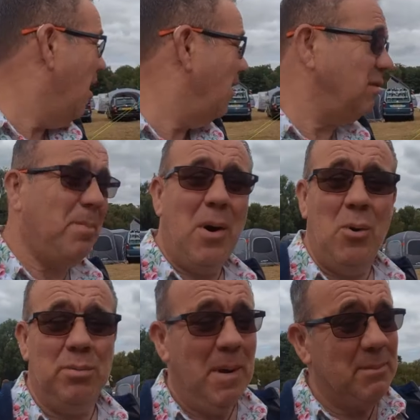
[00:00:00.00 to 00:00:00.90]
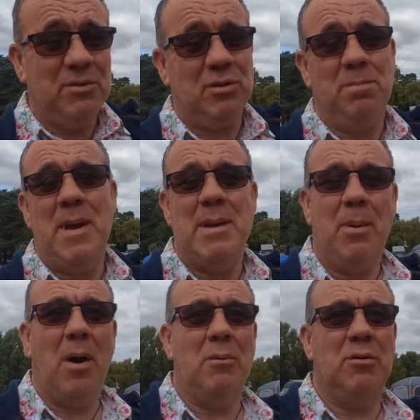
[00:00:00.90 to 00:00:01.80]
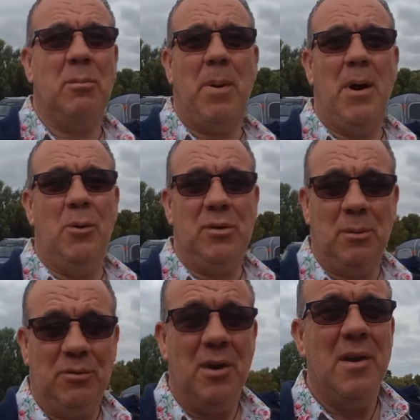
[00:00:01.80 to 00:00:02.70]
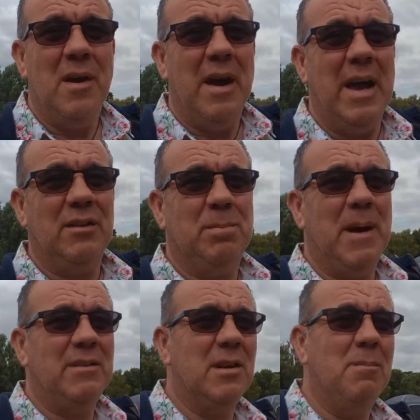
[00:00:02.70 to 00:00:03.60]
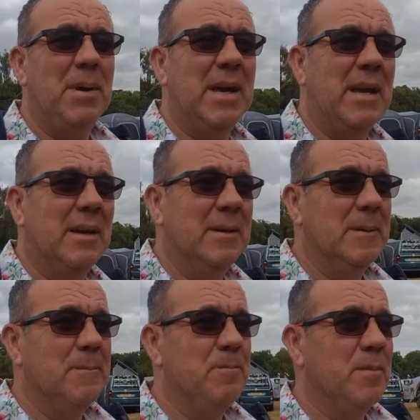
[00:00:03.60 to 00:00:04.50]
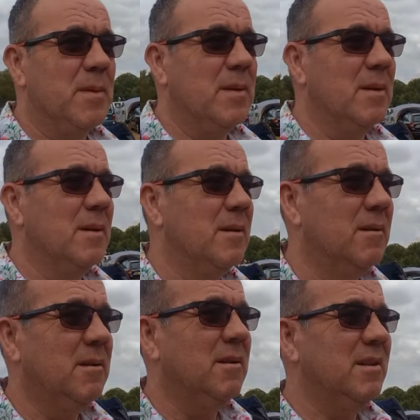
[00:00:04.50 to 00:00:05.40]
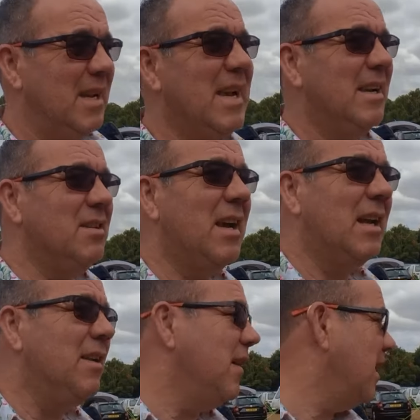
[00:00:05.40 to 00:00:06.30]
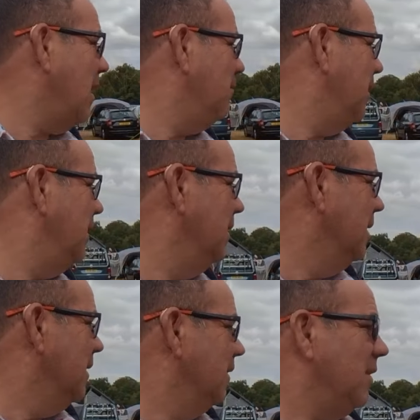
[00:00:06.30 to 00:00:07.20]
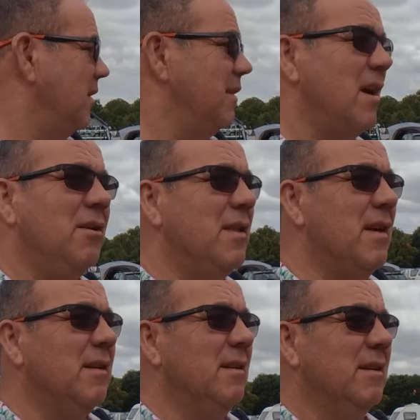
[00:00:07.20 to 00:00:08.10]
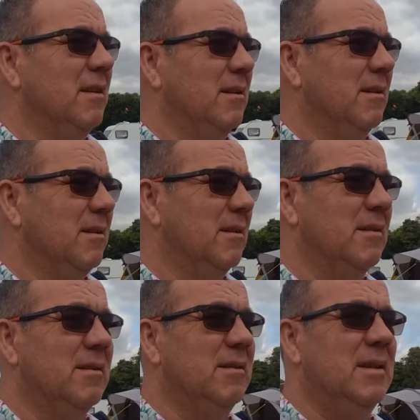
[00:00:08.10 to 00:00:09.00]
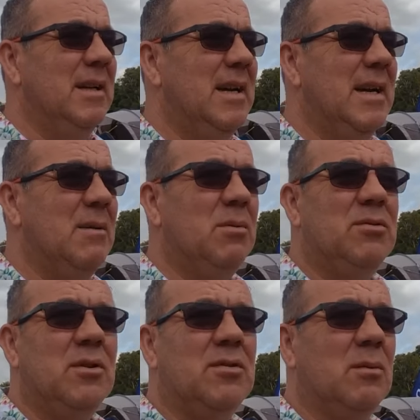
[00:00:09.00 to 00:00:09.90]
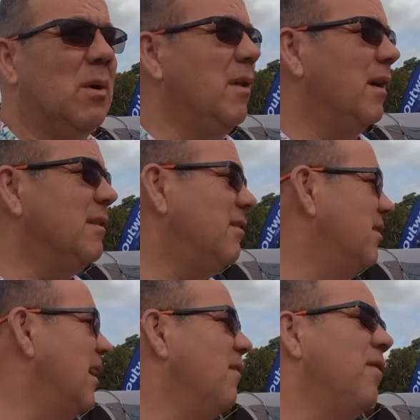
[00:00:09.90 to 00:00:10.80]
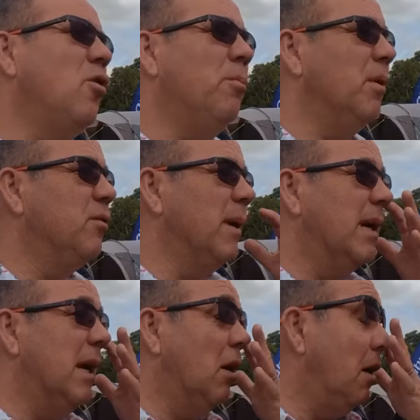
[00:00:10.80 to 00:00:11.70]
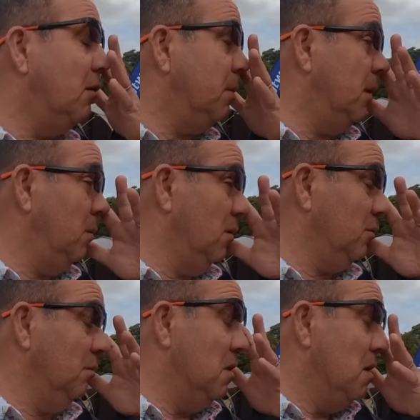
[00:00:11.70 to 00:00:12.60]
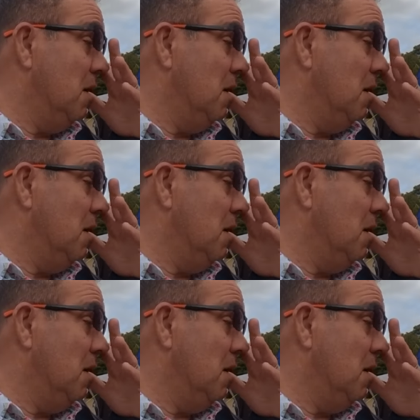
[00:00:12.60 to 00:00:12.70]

I suppose maybe it's just me, but I was suppose I was well, expecting a big. Where's the tent pegs and things like that? Like yeah, exactly. The camping, the, the, the, the only, lights to put on the end of. Yeah, it was just. Stuff. Well, I did see a really couple of twinkly lights, but there wasn't.